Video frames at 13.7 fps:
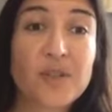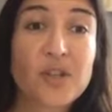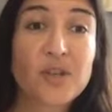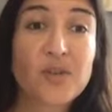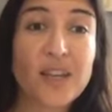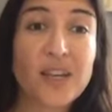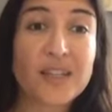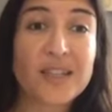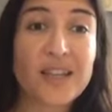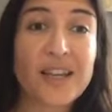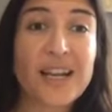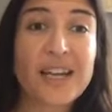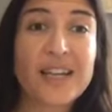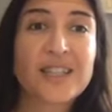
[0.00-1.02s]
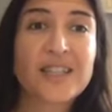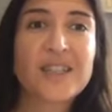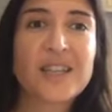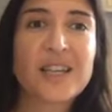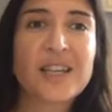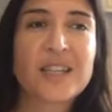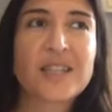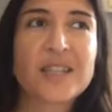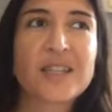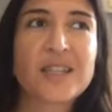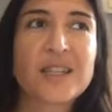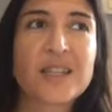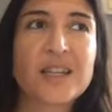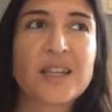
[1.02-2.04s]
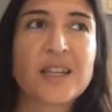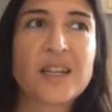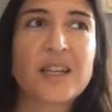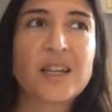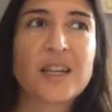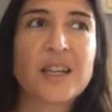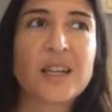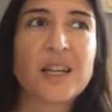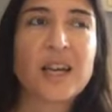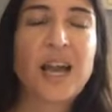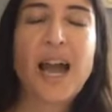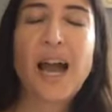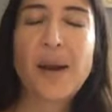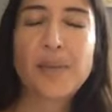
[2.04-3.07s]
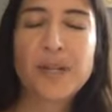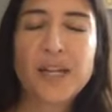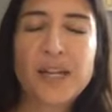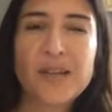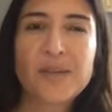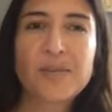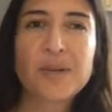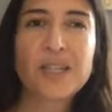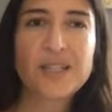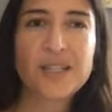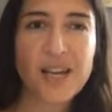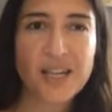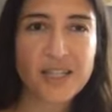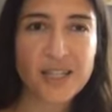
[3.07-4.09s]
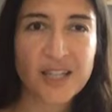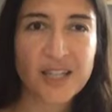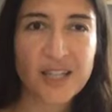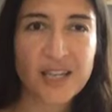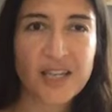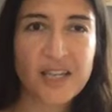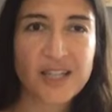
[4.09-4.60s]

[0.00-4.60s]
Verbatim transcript: Two things on that. It's happening, but it's isolated.